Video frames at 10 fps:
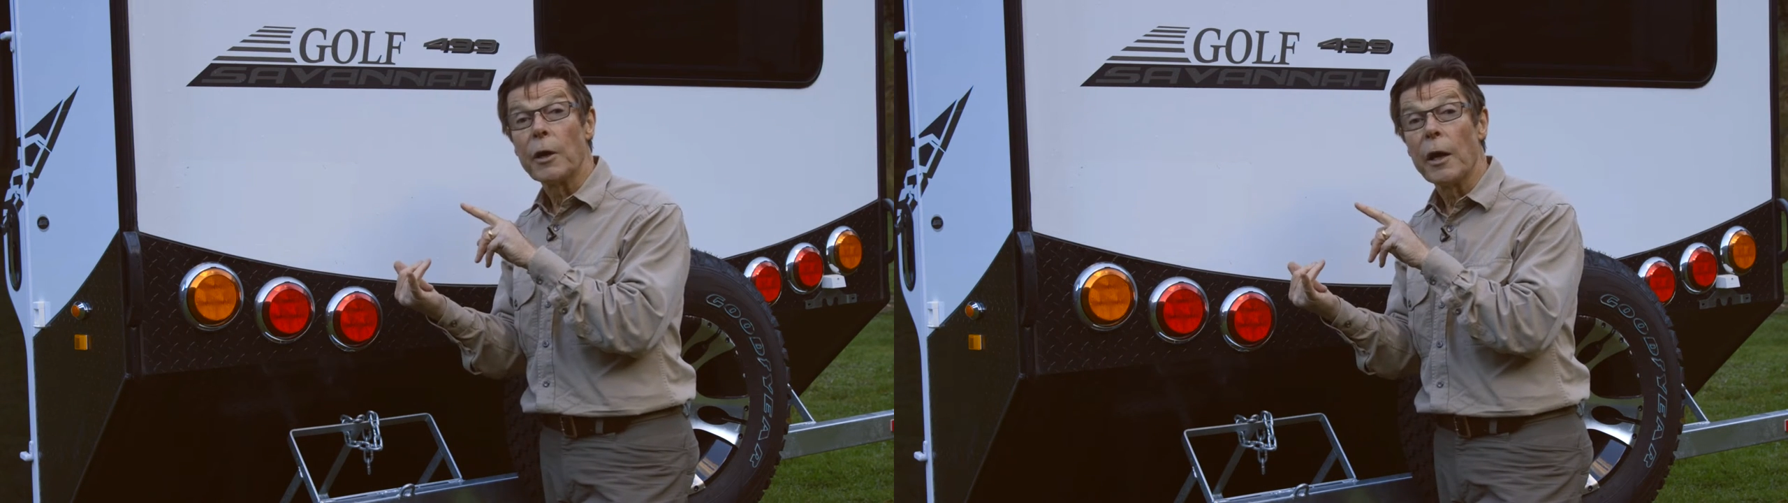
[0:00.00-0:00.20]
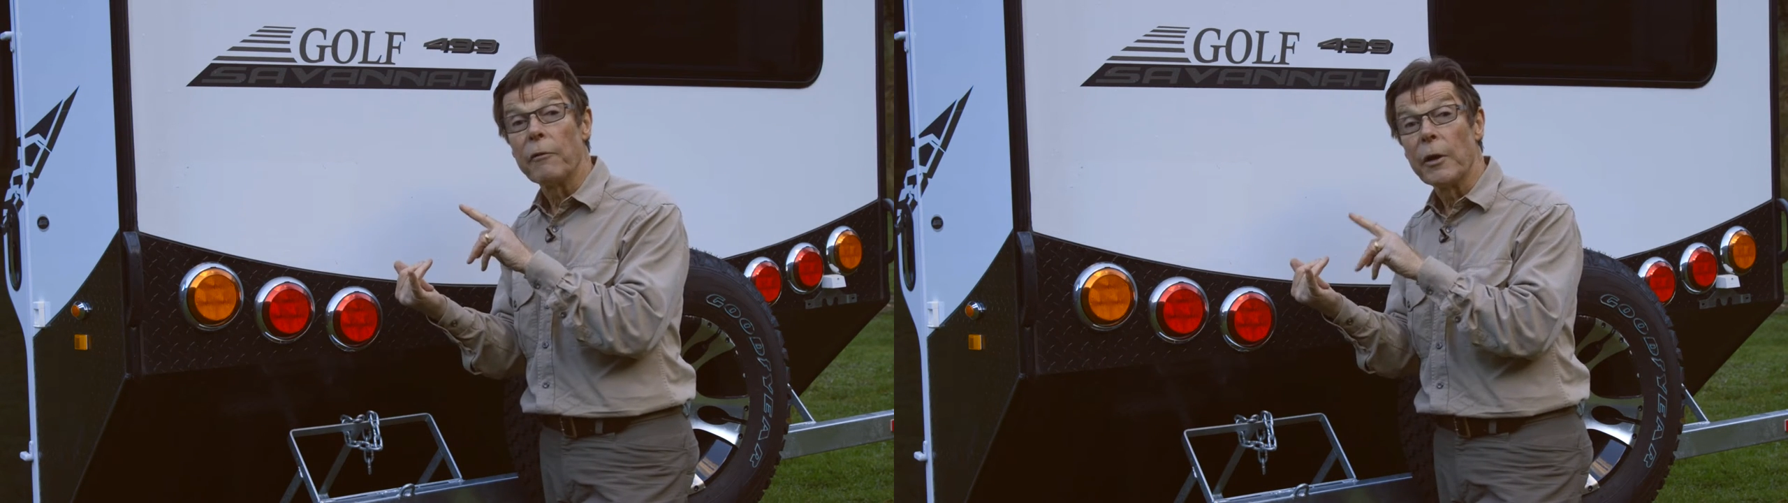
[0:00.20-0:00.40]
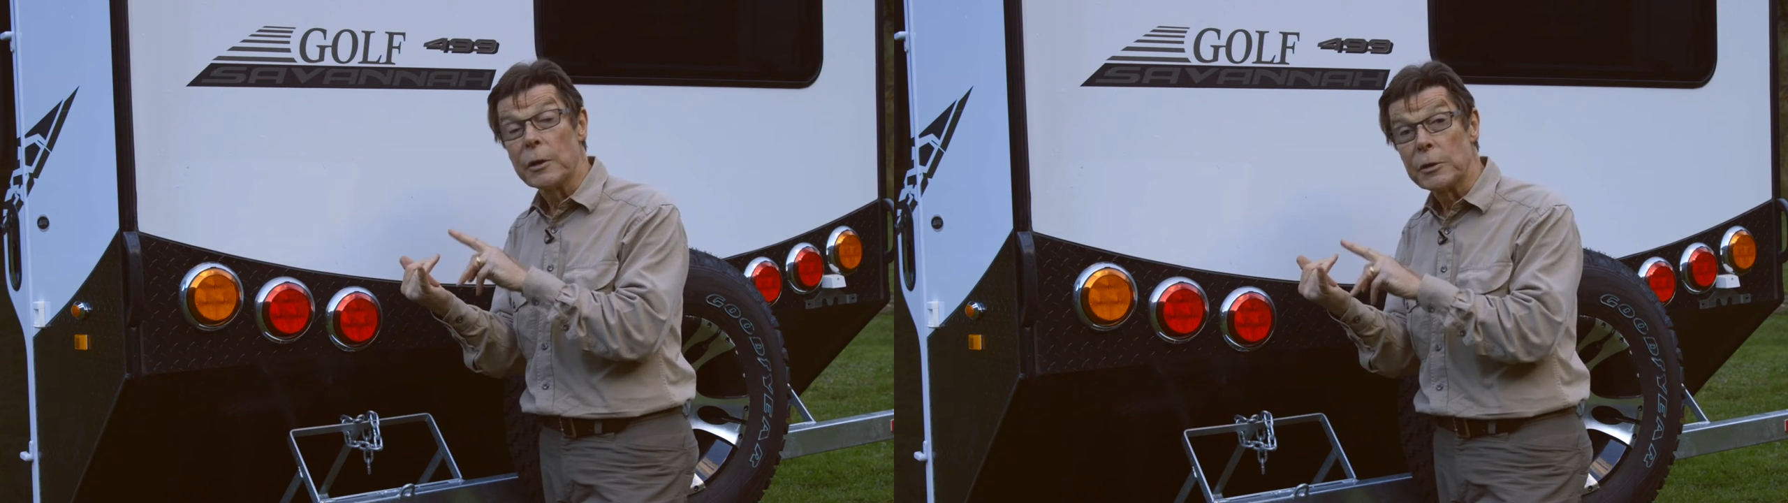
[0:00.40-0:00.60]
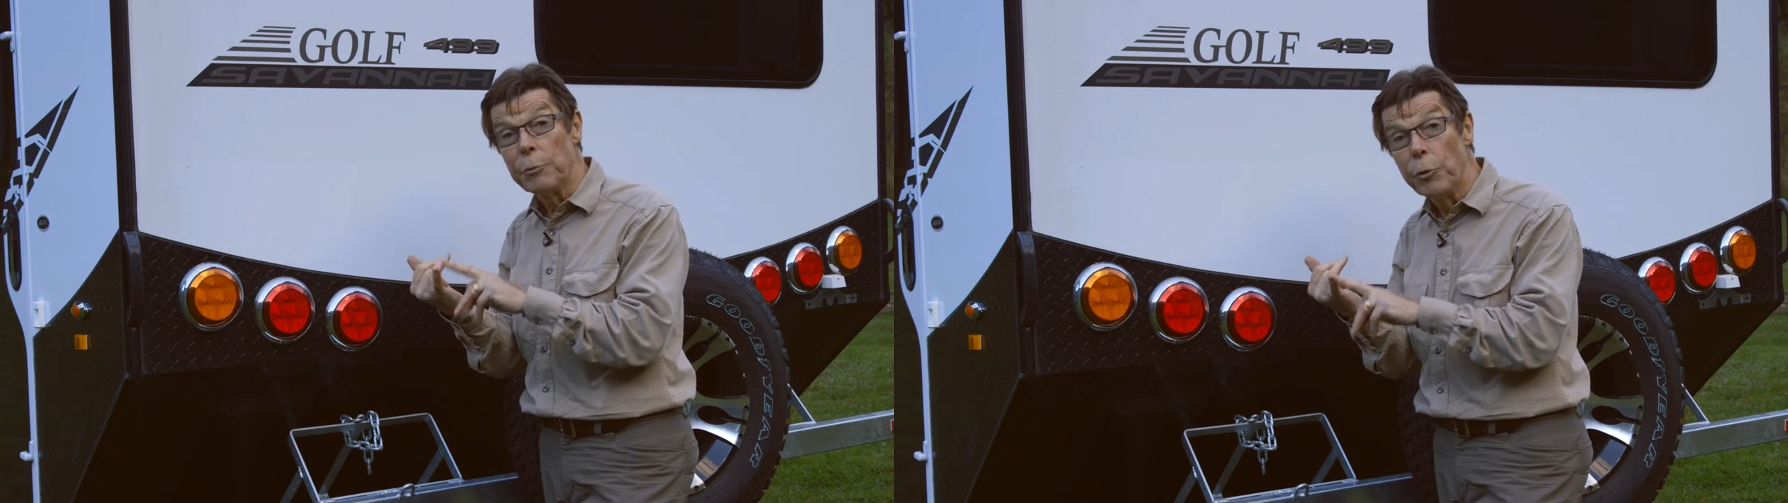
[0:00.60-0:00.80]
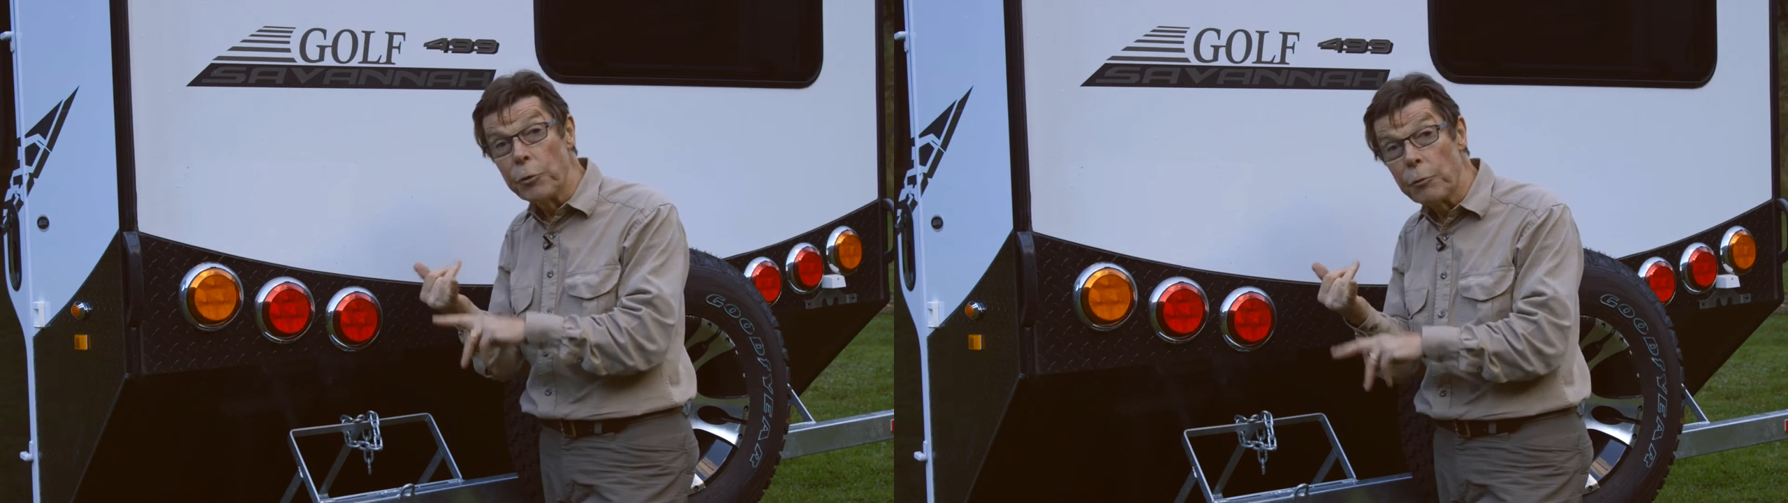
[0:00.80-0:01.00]
caravan a
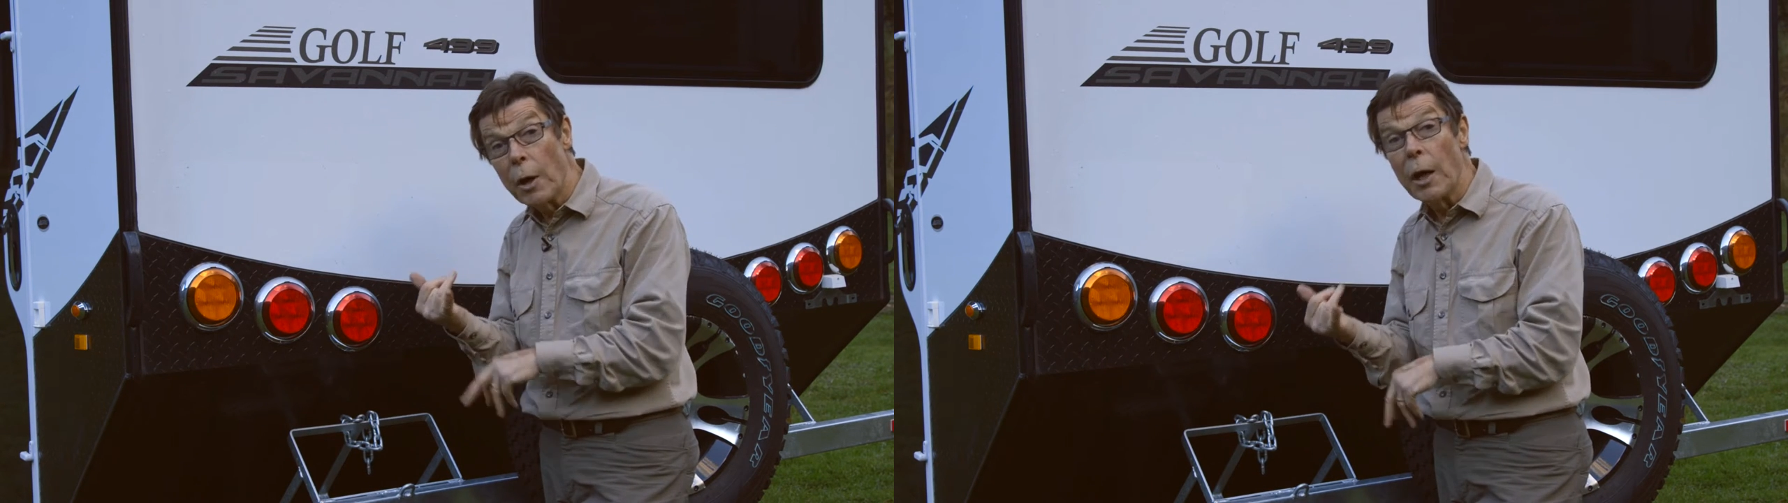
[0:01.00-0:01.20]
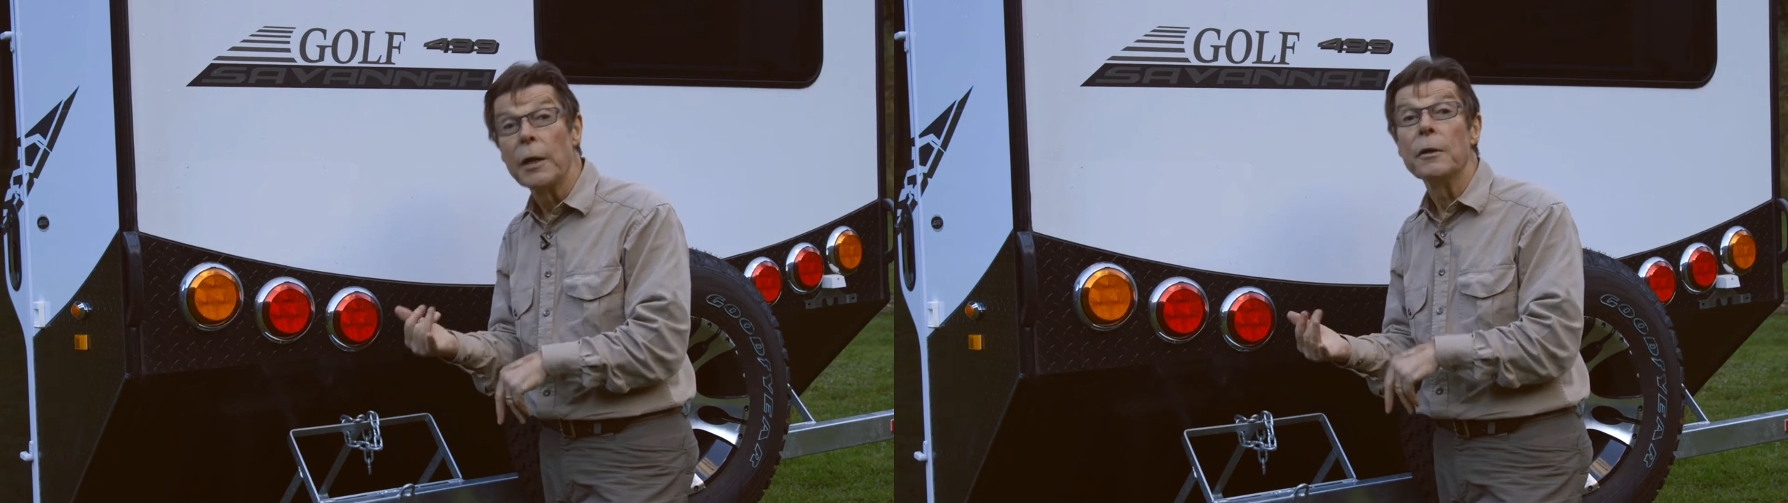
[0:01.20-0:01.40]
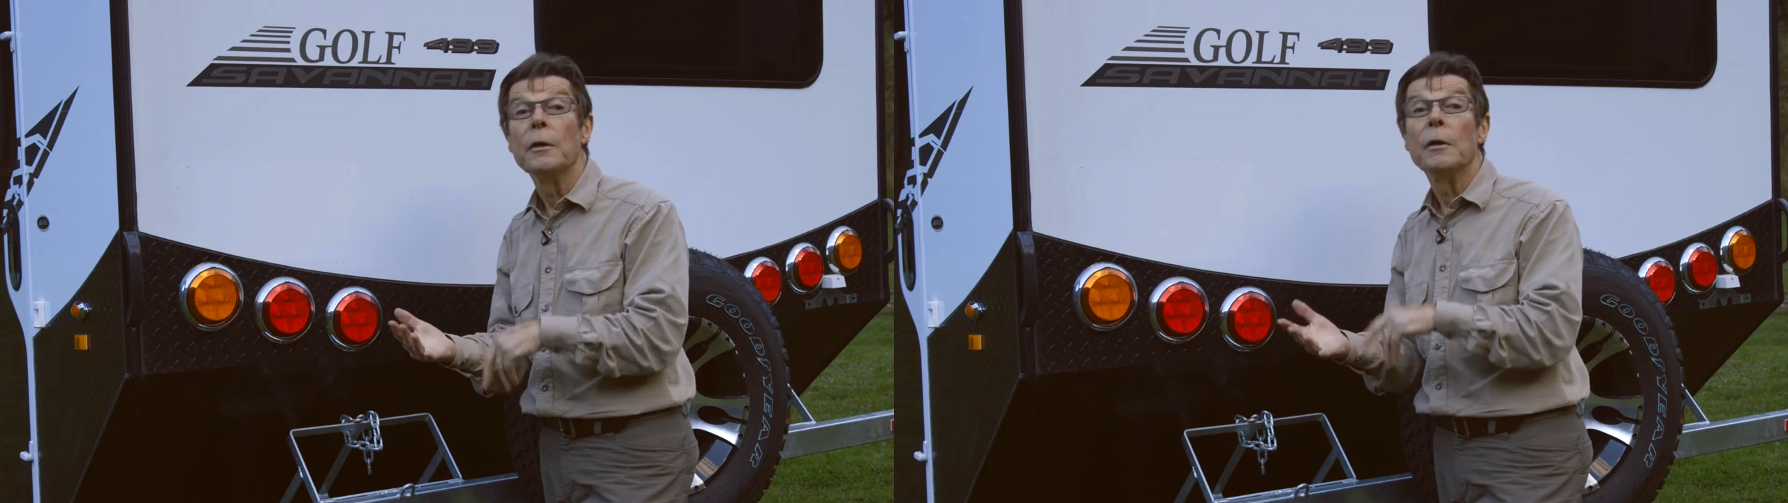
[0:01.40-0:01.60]
smoother ride,